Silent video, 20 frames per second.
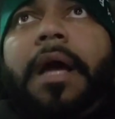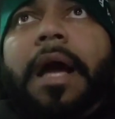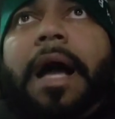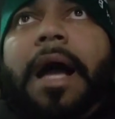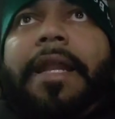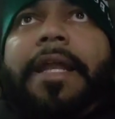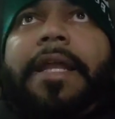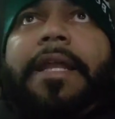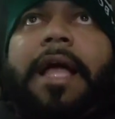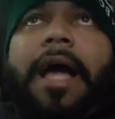
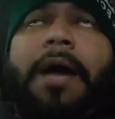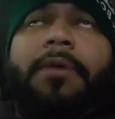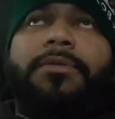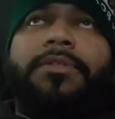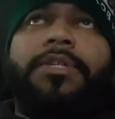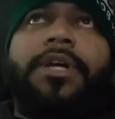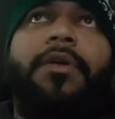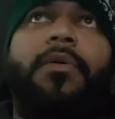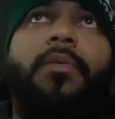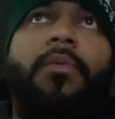I did I
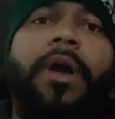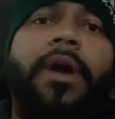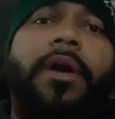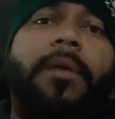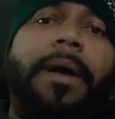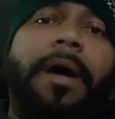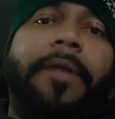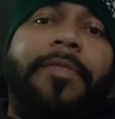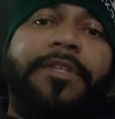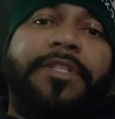was unaware
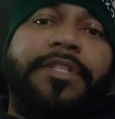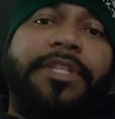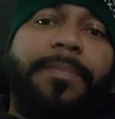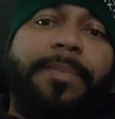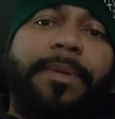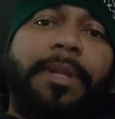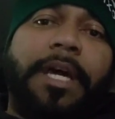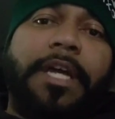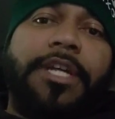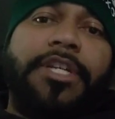about the
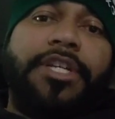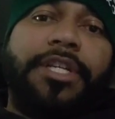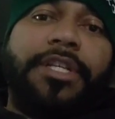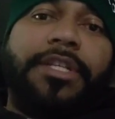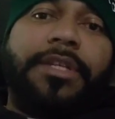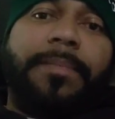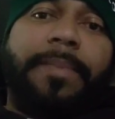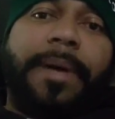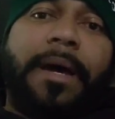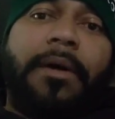
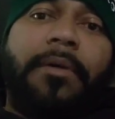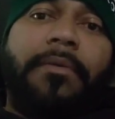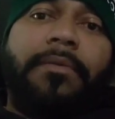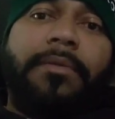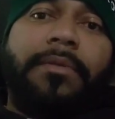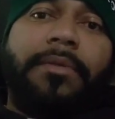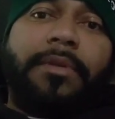stipulations about